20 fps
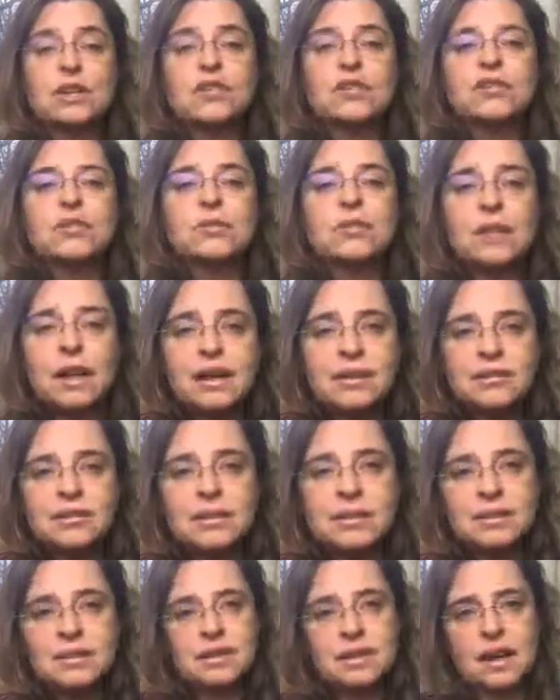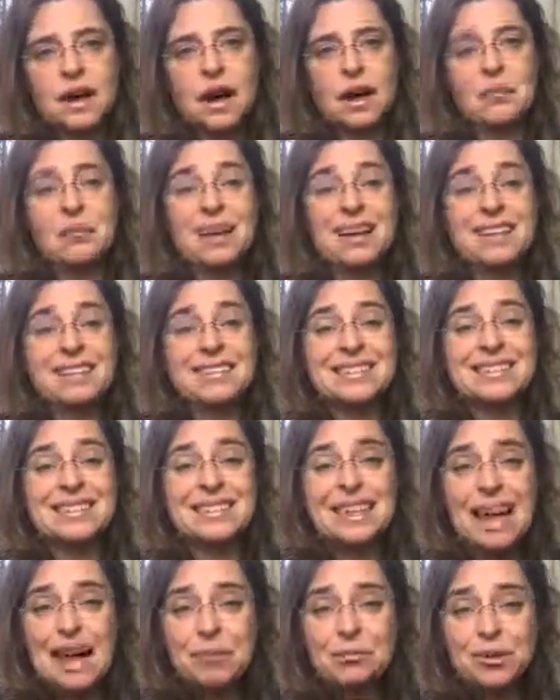so life doesn't come and
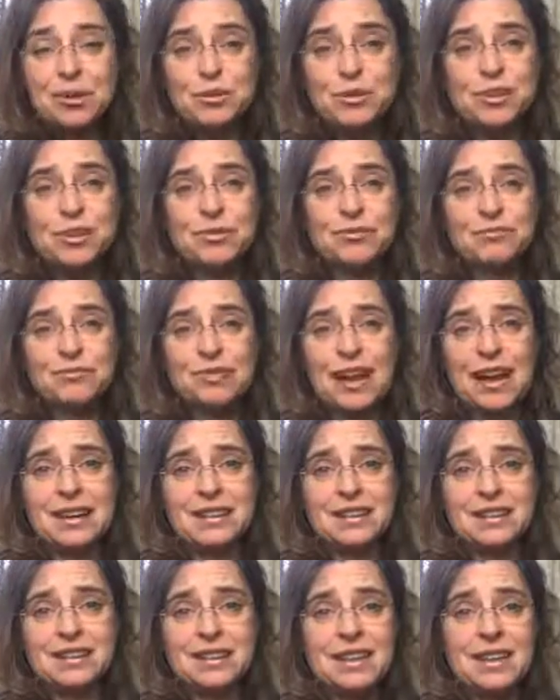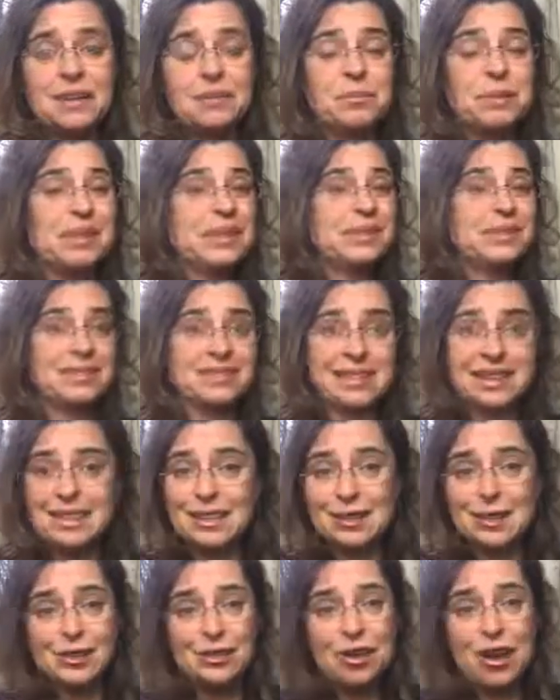slap you in the face because
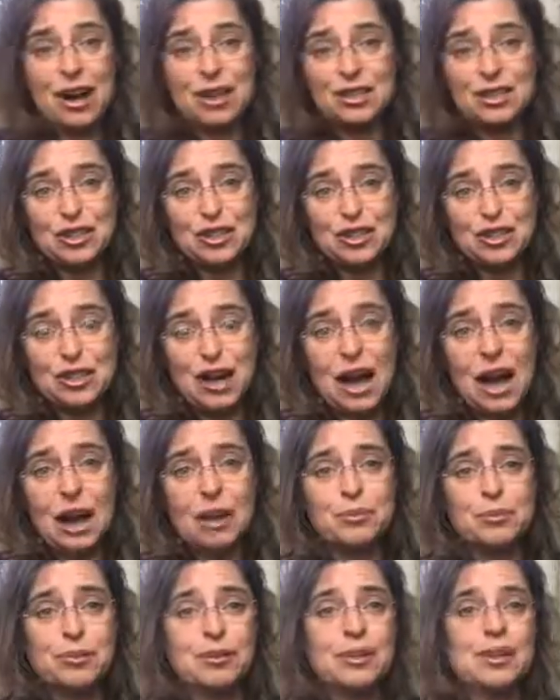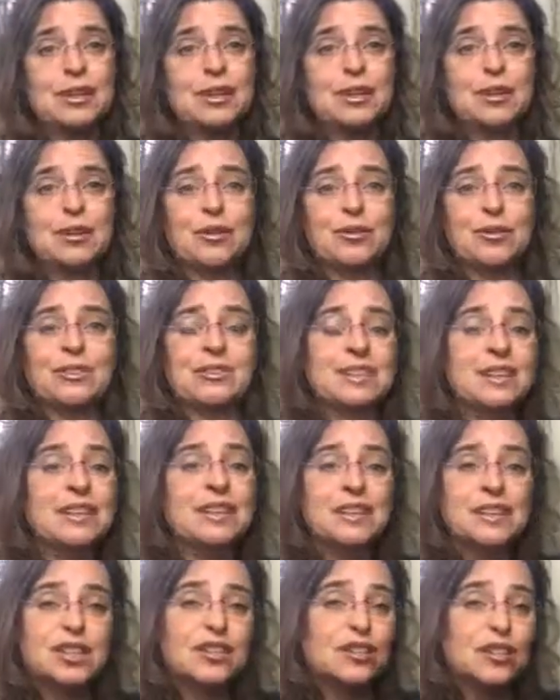suddenly you lost your job or
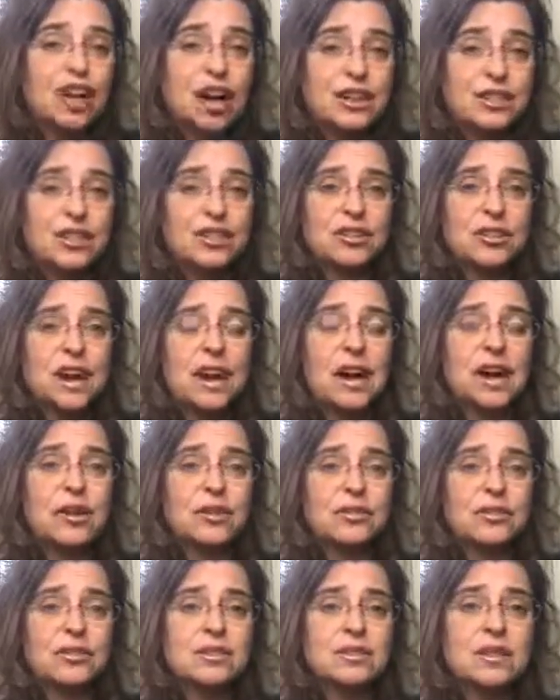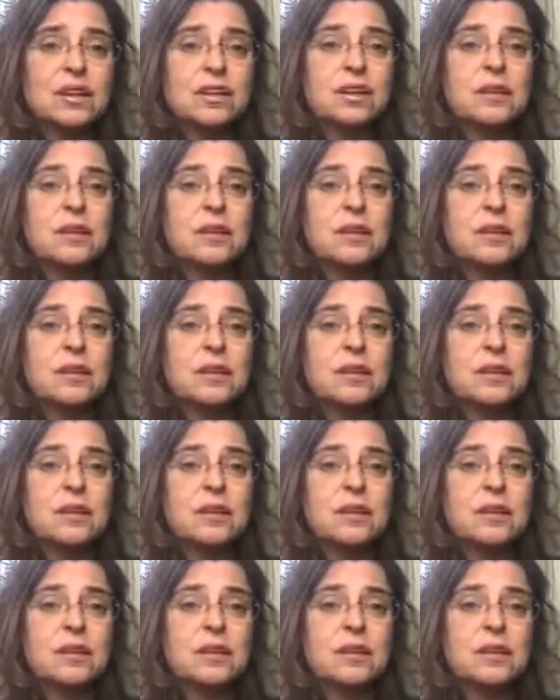suddenly you lost your house